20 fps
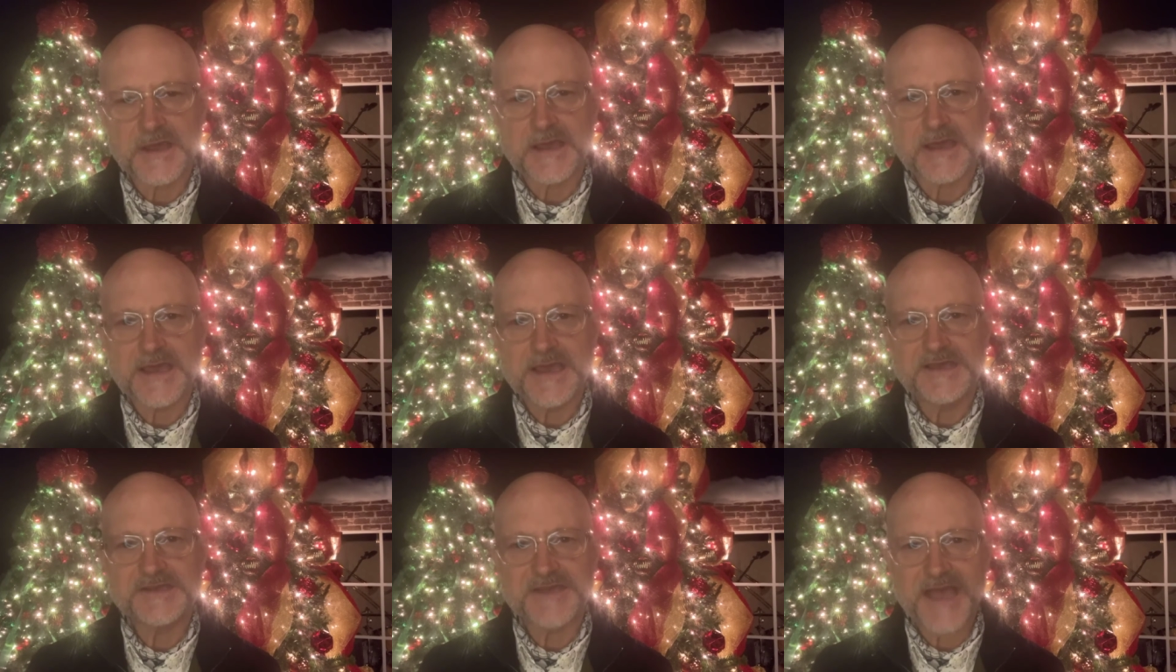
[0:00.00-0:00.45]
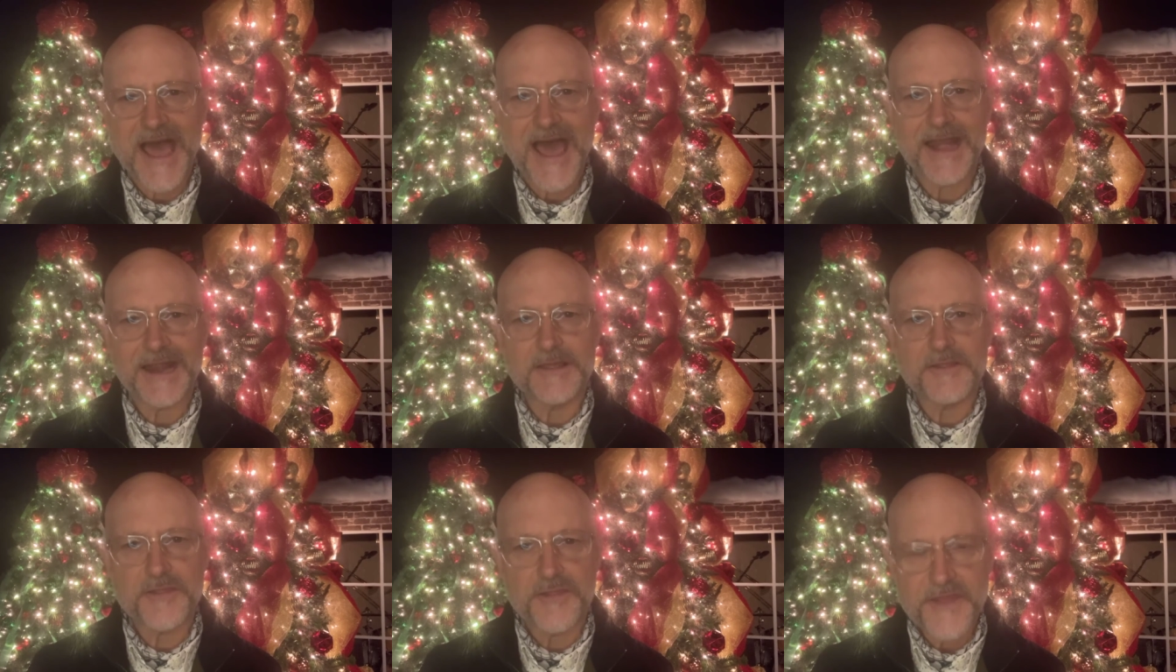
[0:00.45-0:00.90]
He's
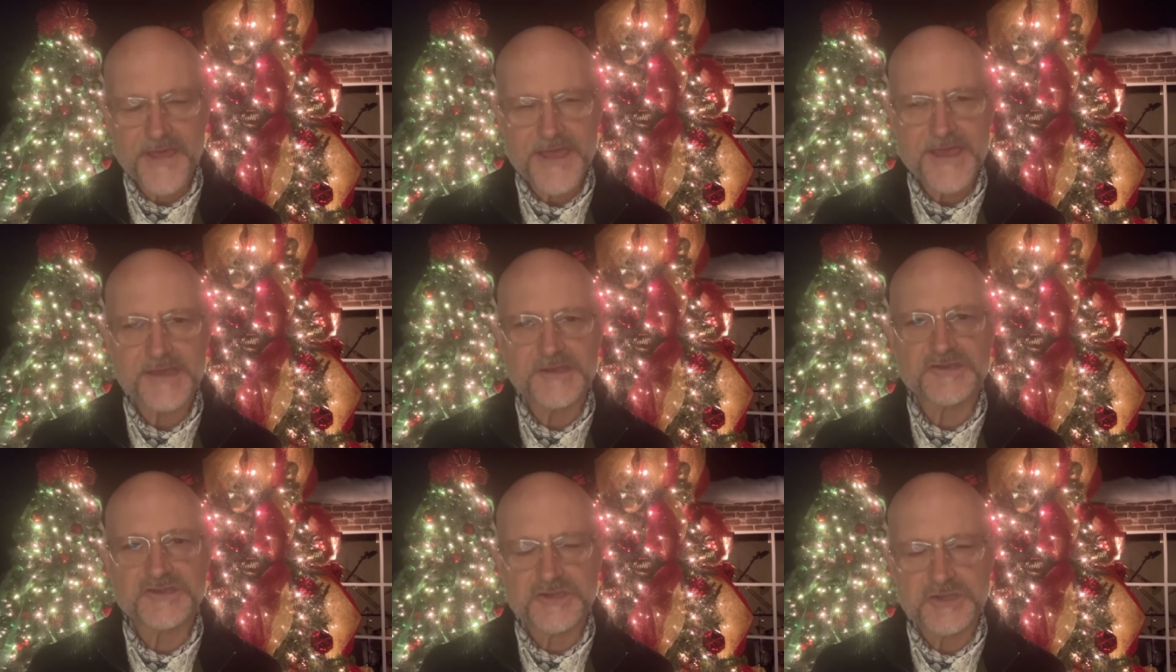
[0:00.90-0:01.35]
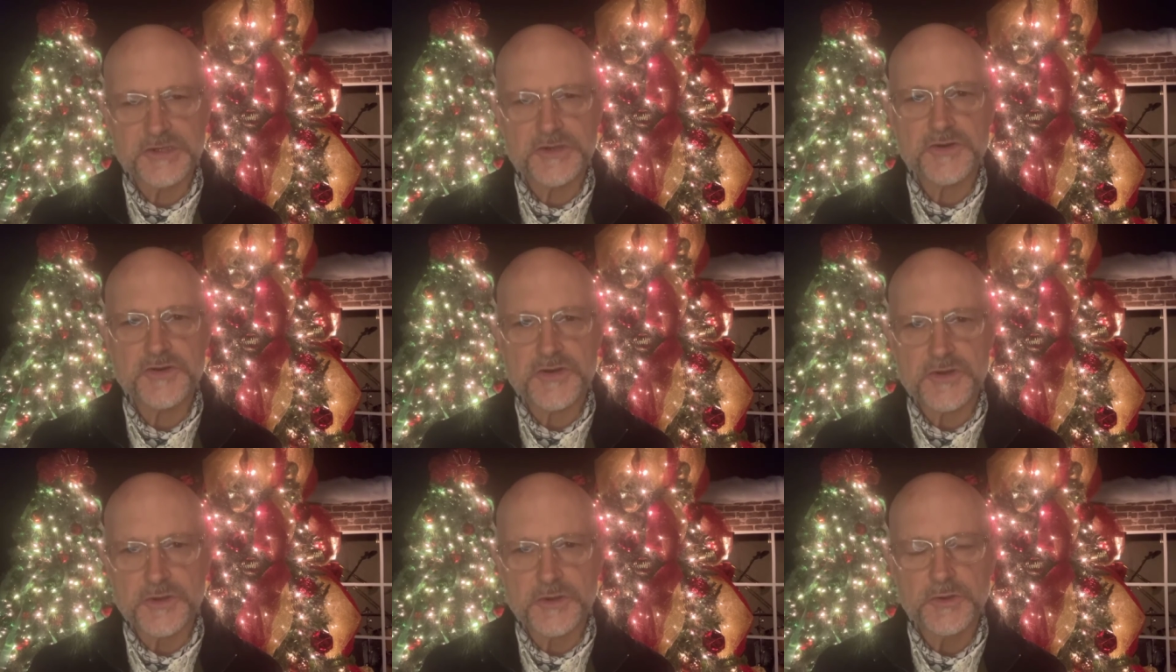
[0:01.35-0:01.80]
adding things to
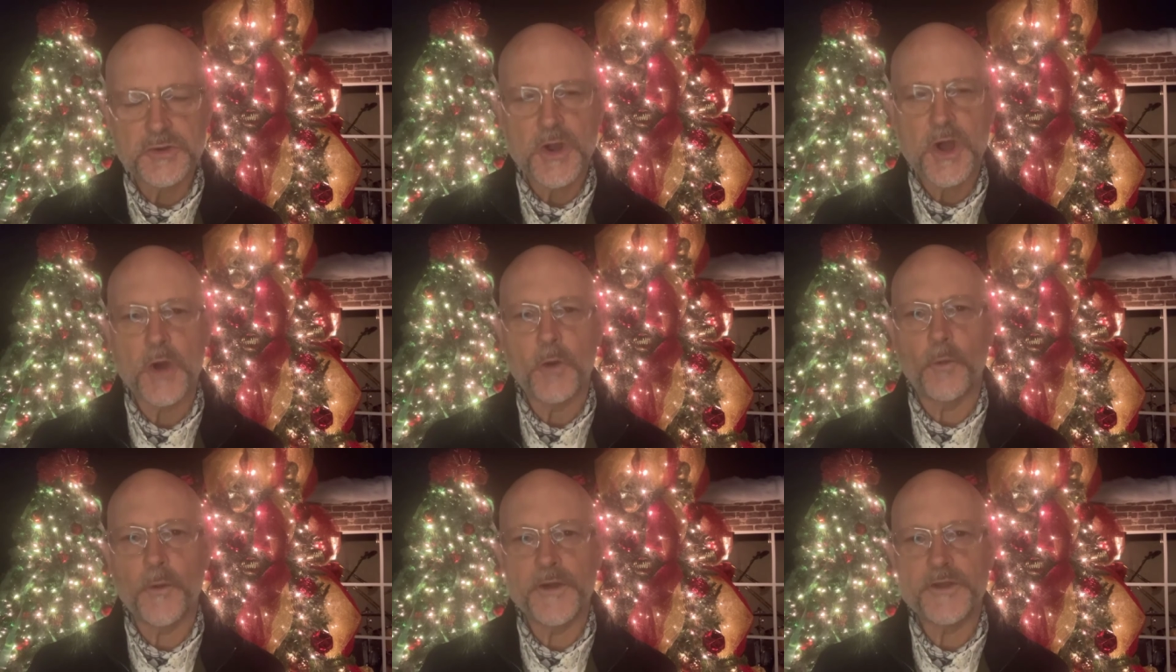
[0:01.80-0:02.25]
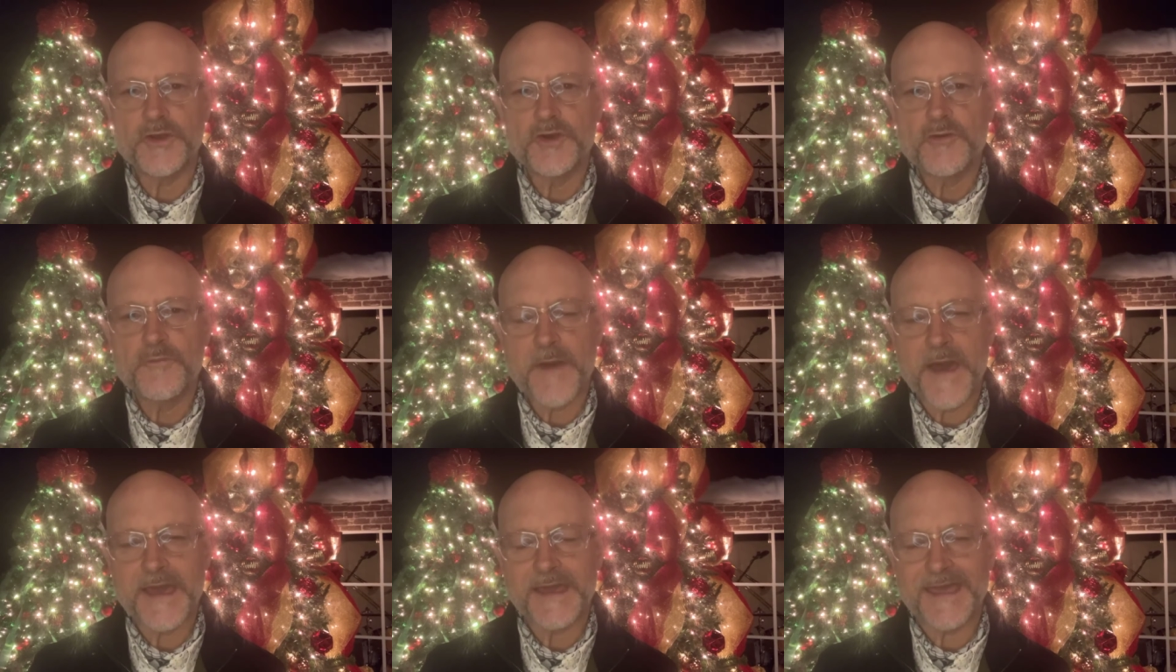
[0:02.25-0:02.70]
you when you
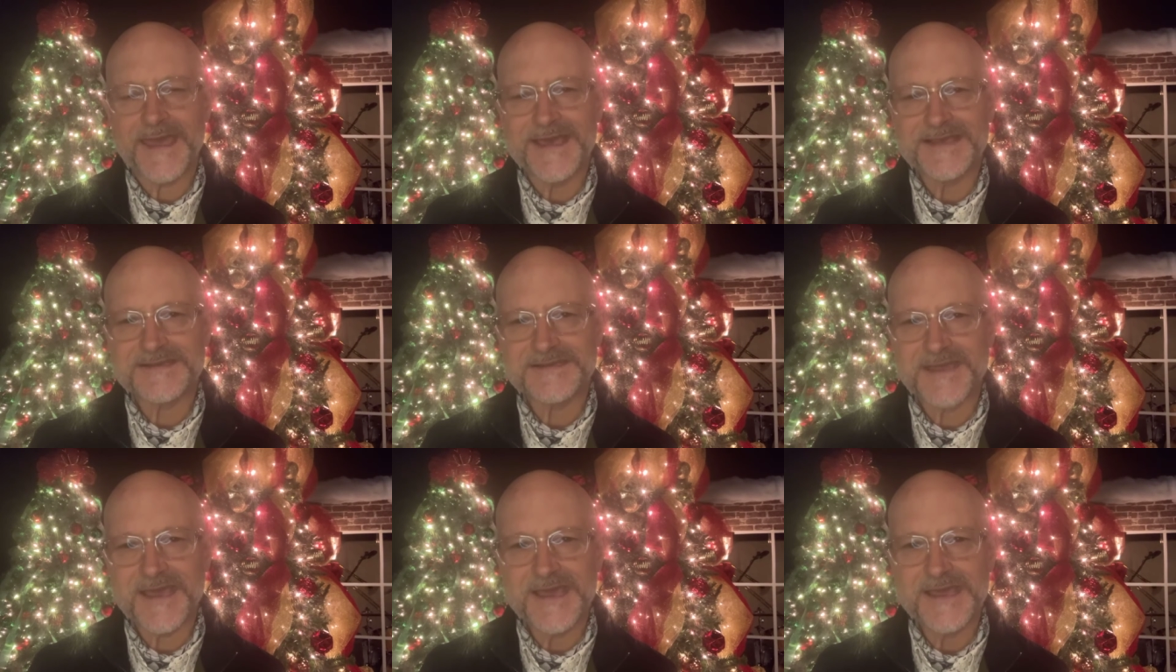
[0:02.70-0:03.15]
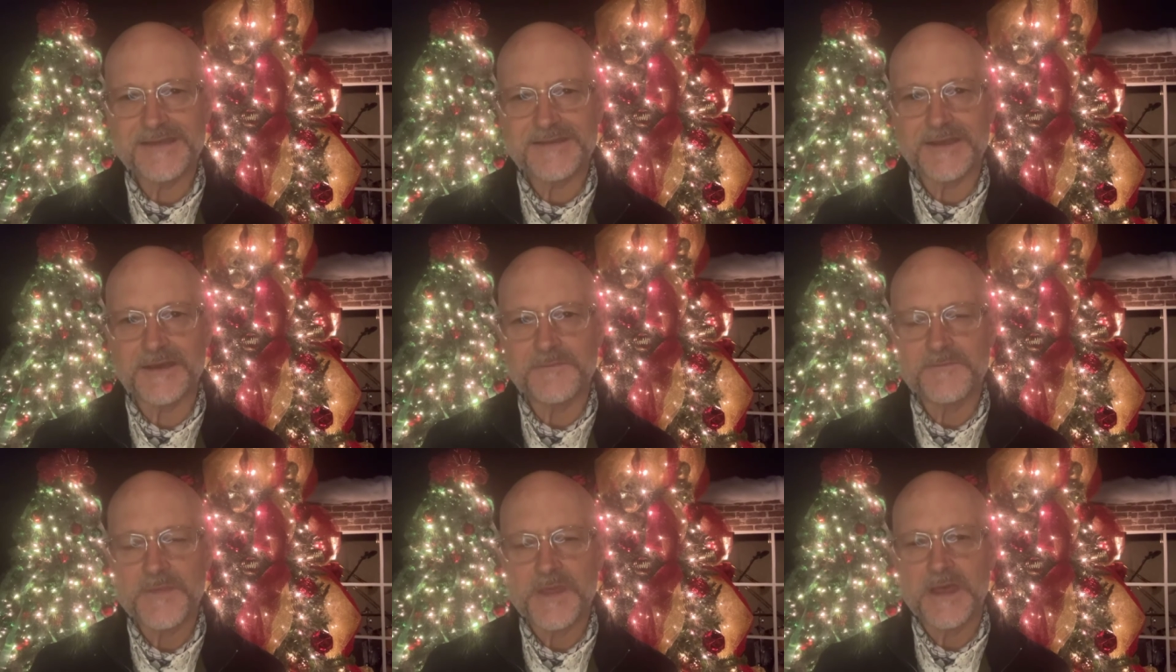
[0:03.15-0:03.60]
make his
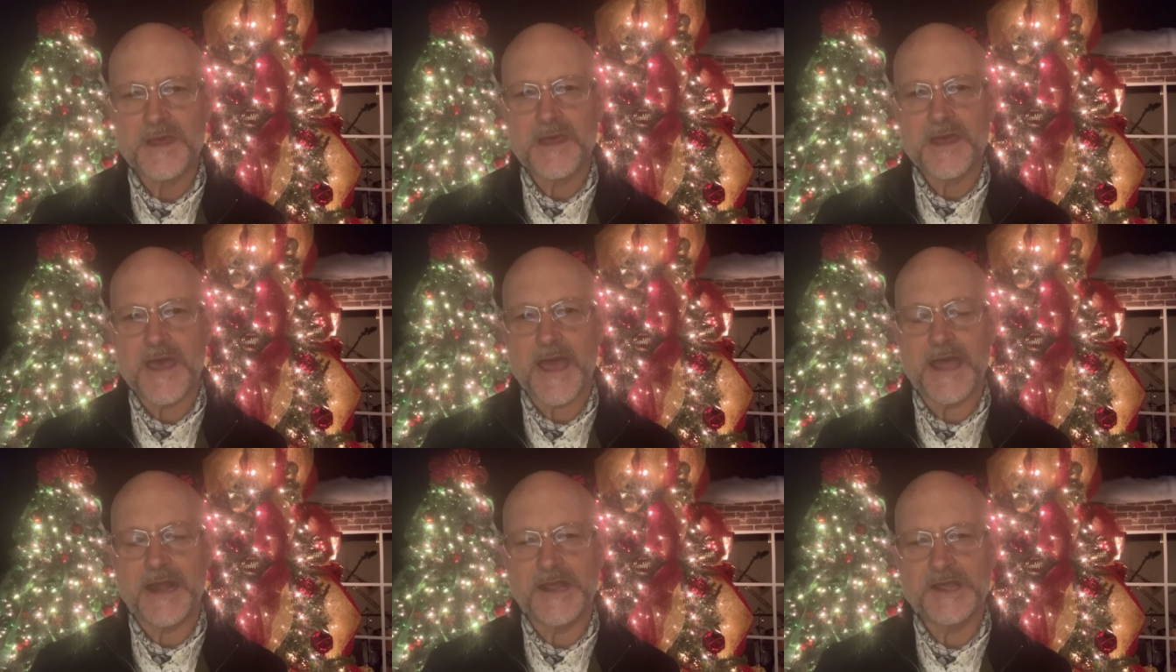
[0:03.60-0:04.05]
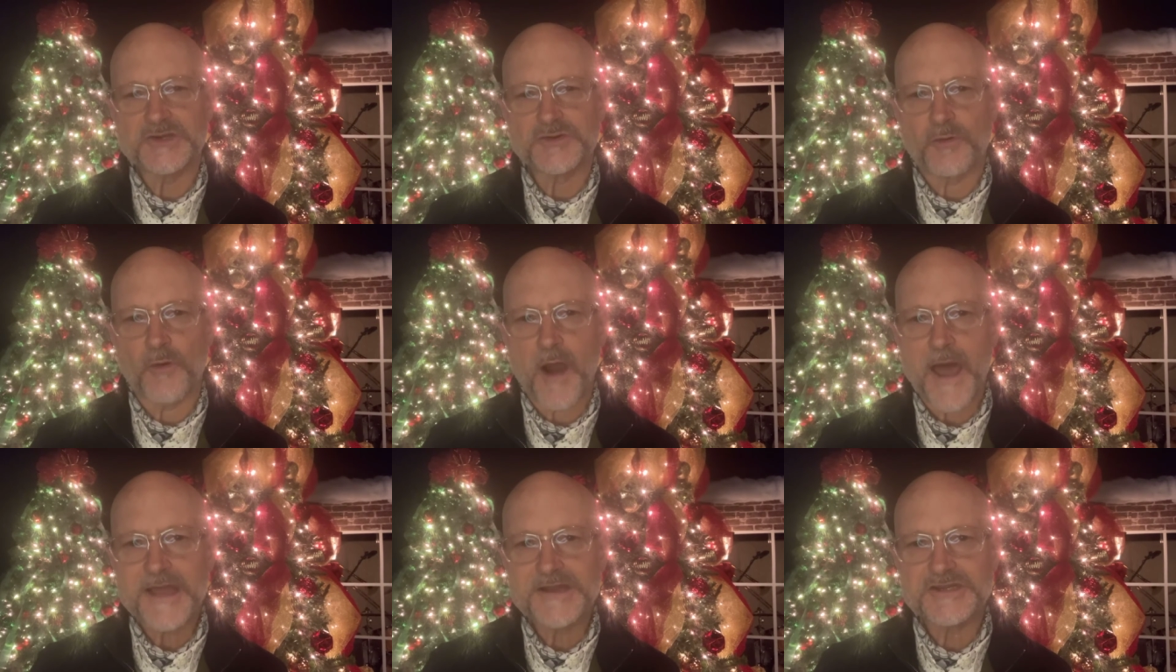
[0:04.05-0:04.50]
kingdom and his
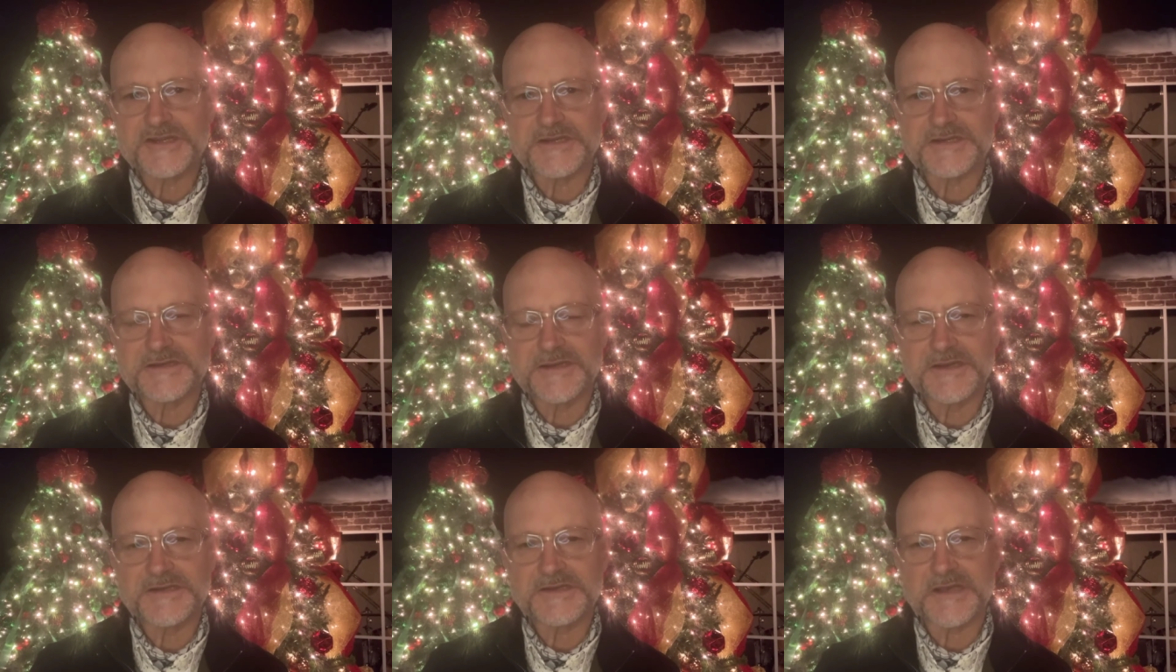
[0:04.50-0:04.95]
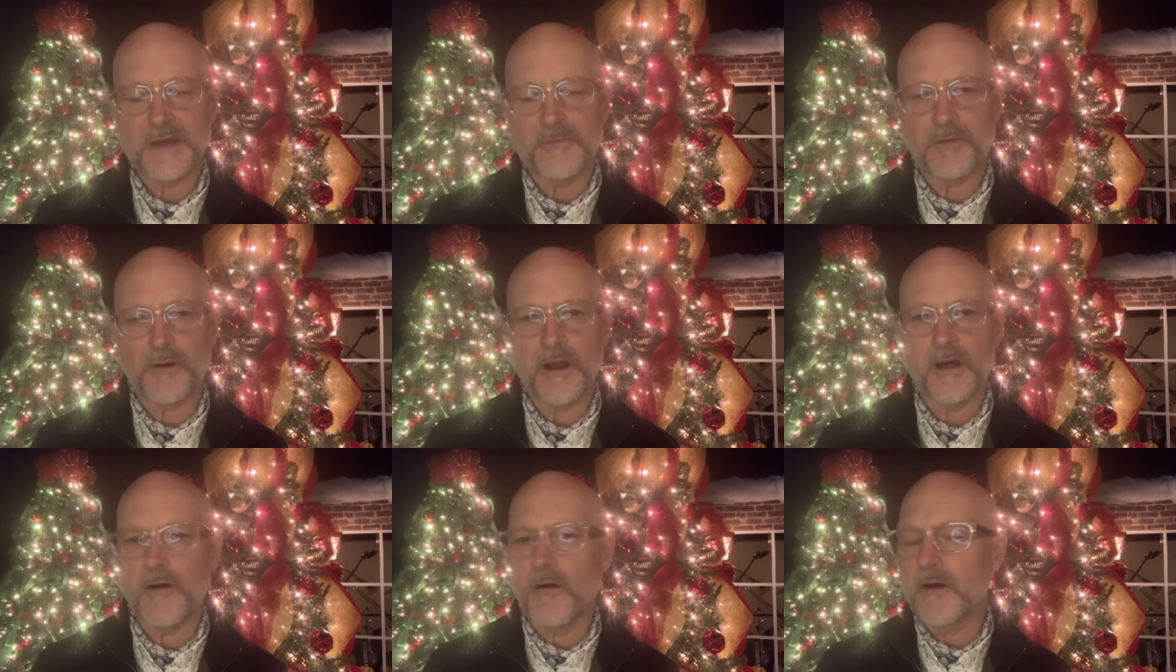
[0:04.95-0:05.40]
righteousness a
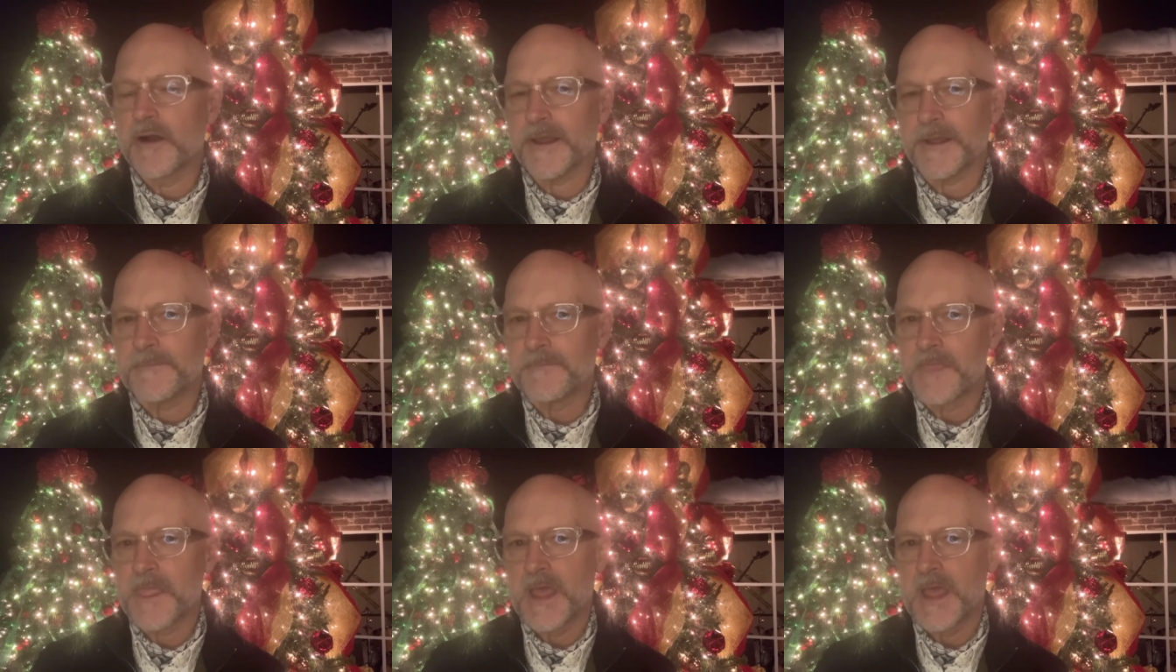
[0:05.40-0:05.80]
priority.